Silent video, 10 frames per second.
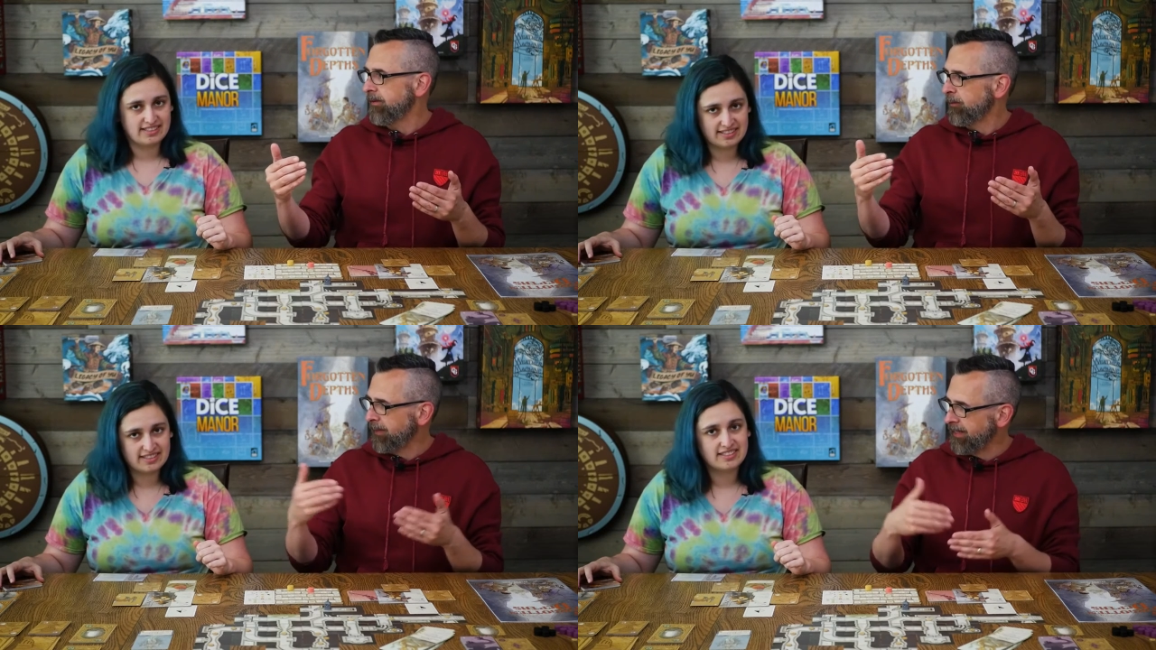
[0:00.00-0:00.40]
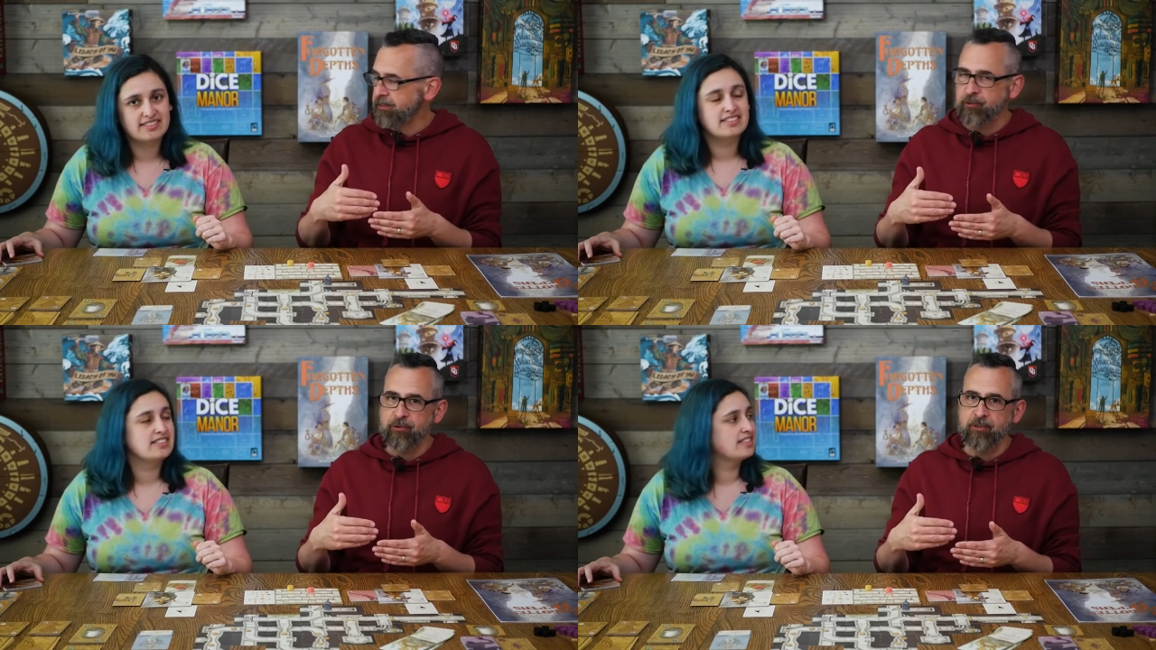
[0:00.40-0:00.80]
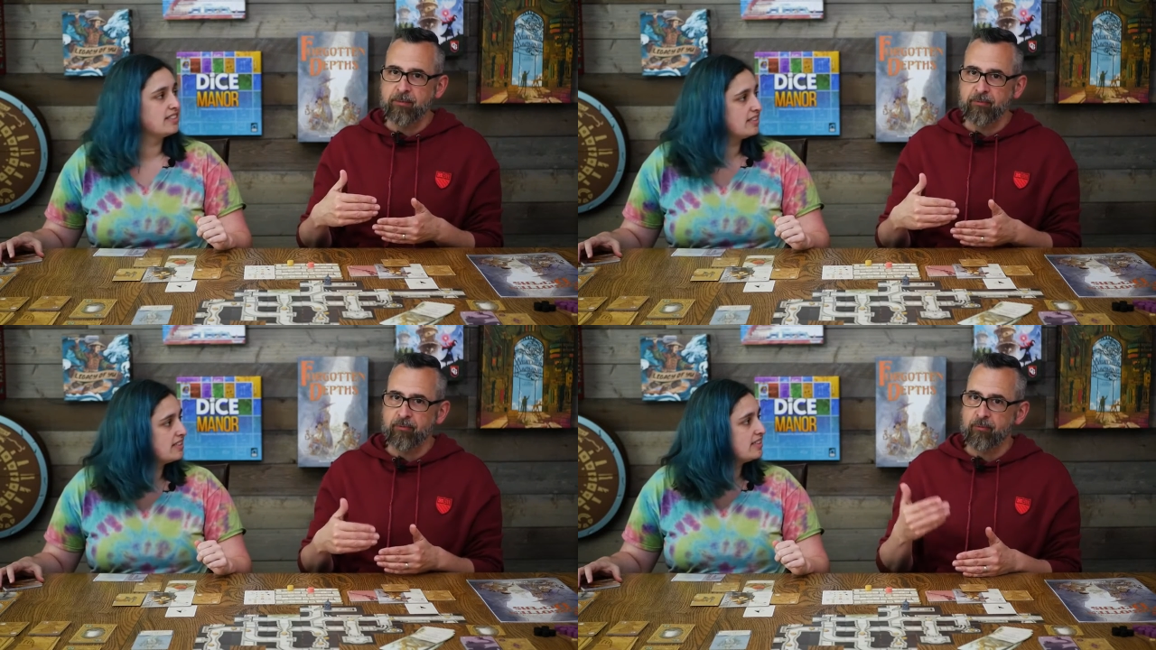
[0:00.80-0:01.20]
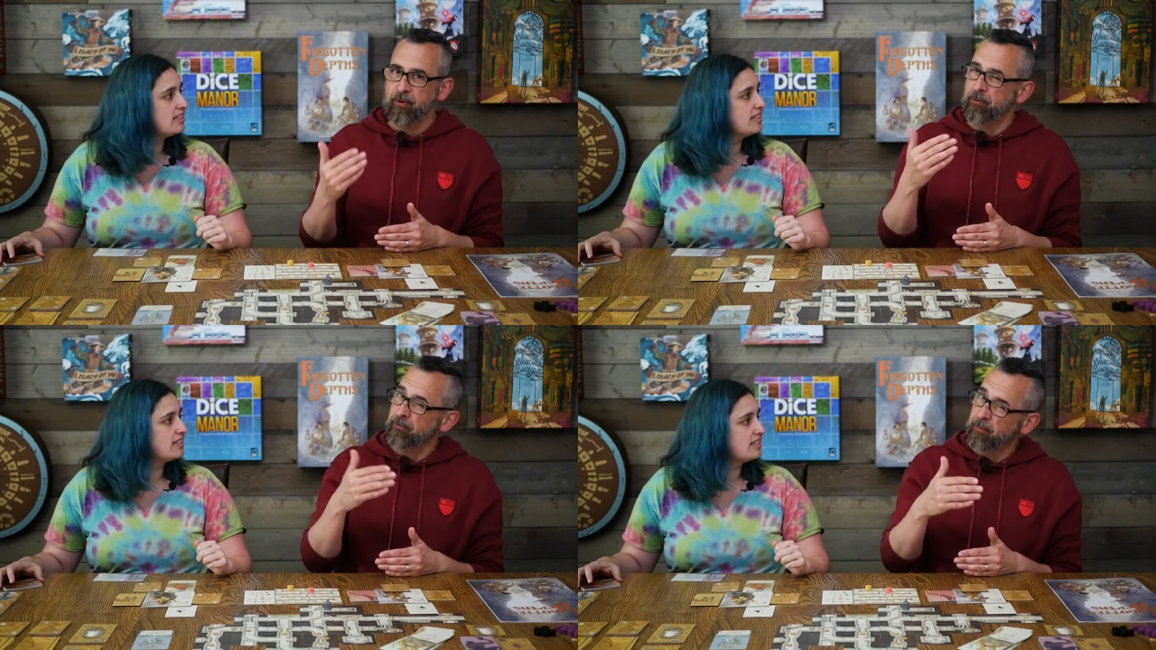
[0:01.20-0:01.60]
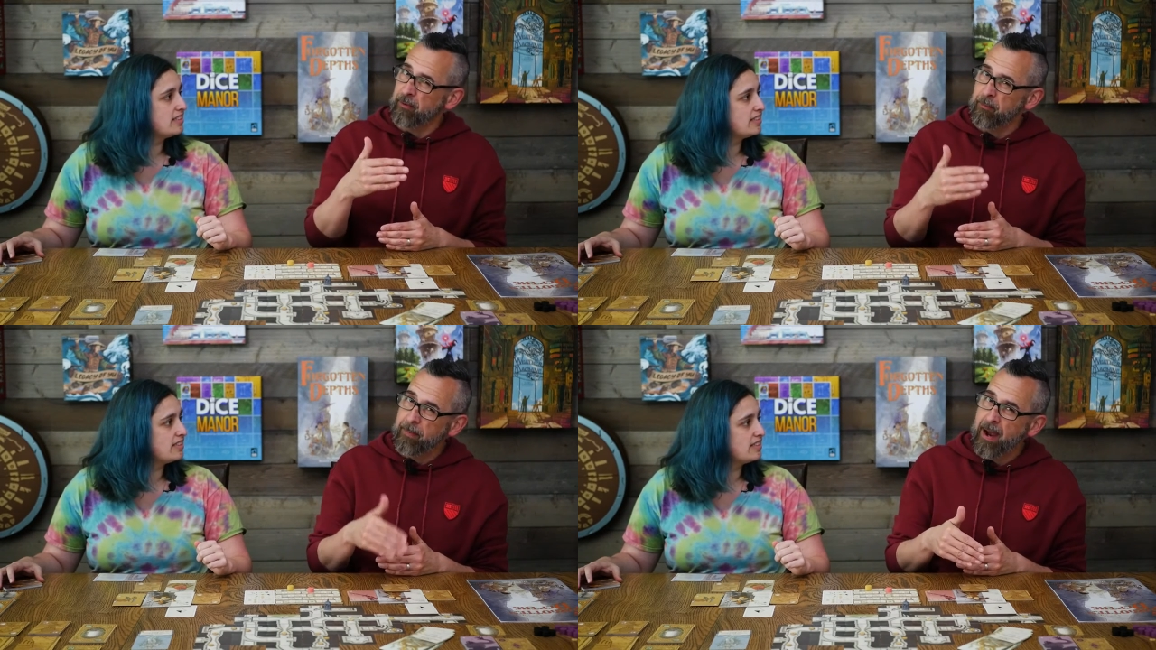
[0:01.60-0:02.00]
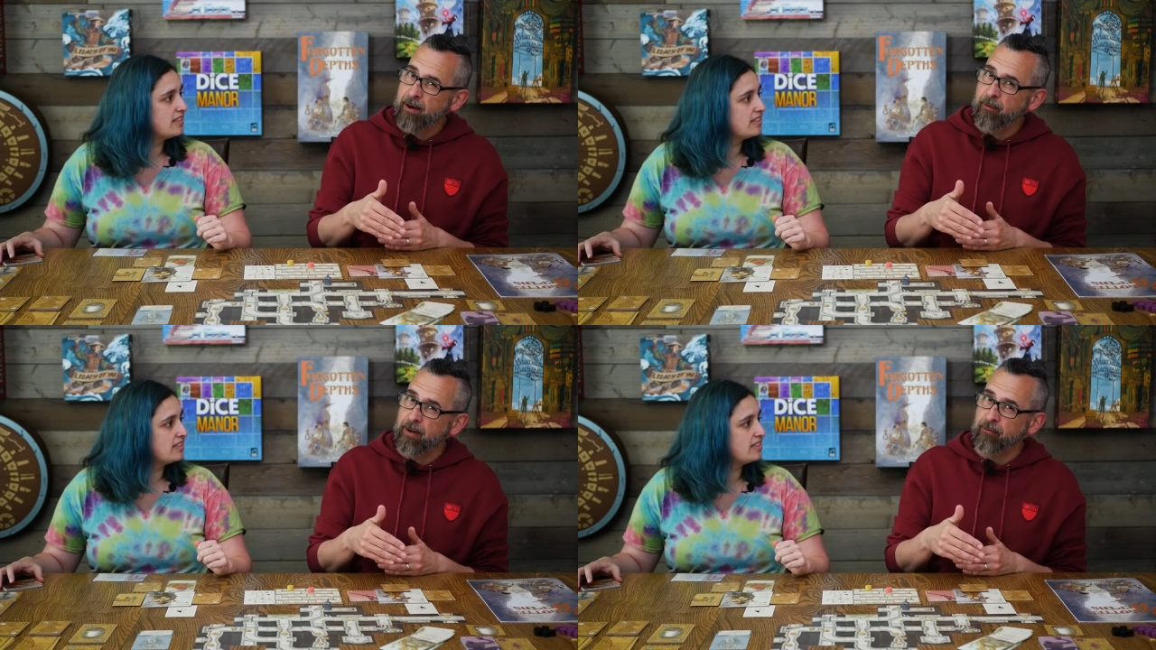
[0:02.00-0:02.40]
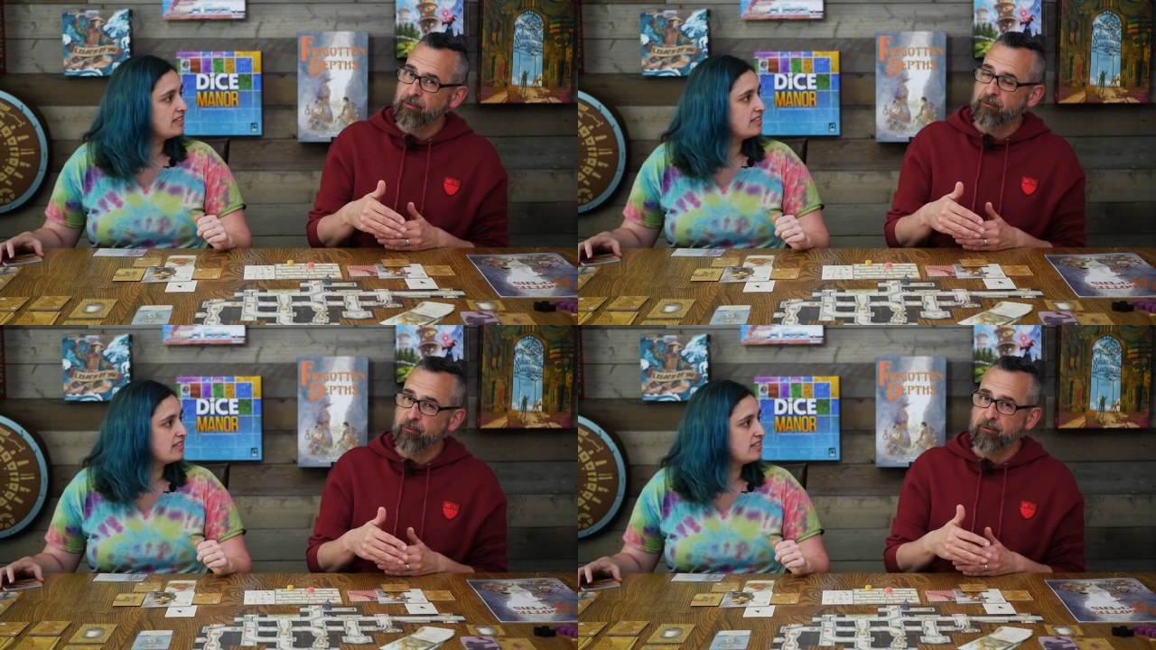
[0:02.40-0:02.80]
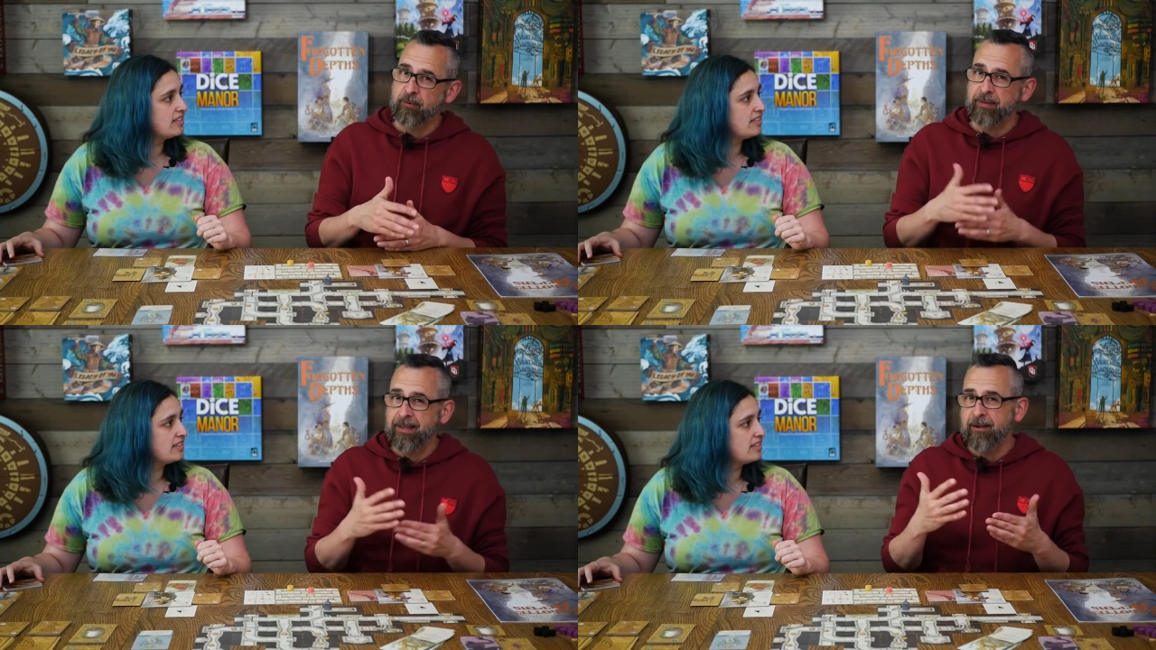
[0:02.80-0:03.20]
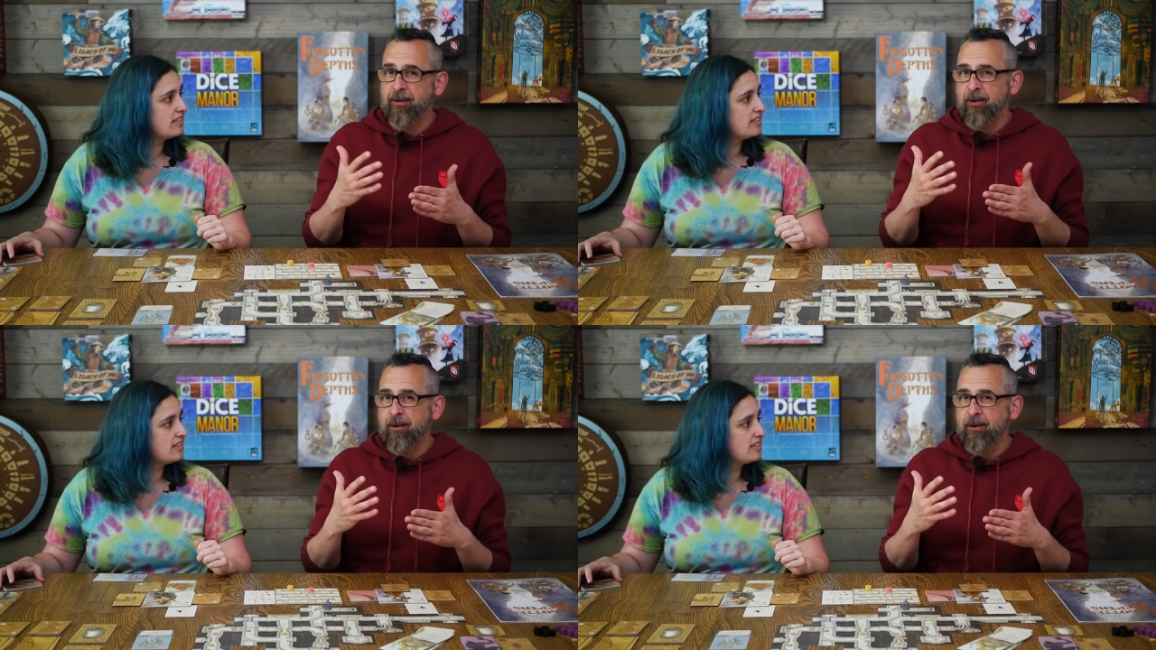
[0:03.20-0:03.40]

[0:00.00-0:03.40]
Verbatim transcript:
Speaker 1: their relationships, their some of their backgrounds, that sort of stuff. Again,